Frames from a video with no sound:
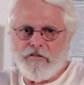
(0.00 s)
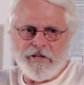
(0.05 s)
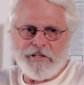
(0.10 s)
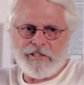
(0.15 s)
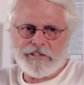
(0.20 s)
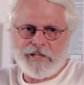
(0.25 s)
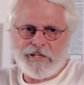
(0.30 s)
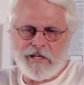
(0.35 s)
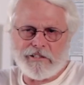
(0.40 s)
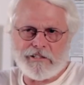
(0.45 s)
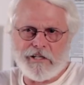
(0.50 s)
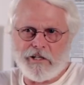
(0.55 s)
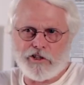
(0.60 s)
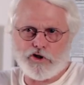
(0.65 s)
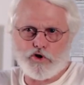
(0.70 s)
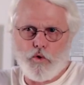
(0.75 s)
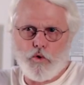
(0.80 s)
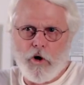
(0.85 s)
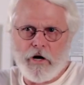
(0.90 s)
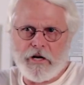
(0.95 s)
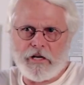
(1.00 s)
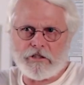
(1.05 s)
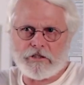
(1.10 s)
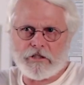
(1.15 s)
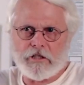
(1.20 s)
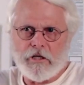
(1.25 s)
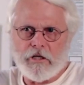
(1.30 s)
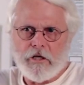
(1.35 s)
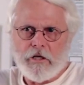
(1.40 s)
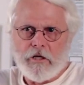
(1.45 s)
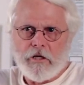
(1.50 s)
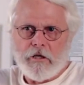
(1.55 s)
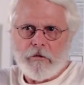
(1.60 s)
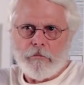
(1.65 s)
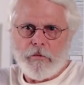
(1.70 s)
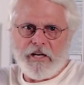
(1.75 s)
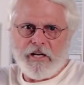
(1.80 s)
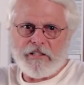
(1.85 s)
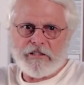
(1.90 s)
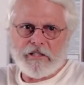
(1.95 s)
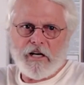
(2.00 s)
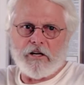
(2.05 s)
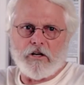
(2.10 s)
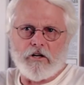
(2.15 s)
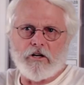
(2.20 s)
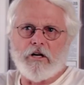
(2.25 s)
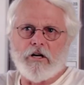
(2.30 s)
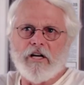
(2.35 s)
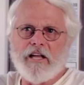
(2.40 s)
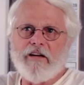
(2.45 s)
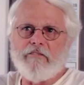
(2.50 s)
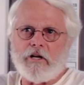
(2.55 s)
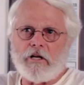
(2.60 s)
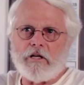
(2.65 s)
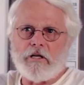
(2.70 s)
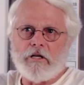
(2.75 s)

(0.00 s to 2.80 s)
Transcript: And this guy's in his 20s. But he's got to earn a living.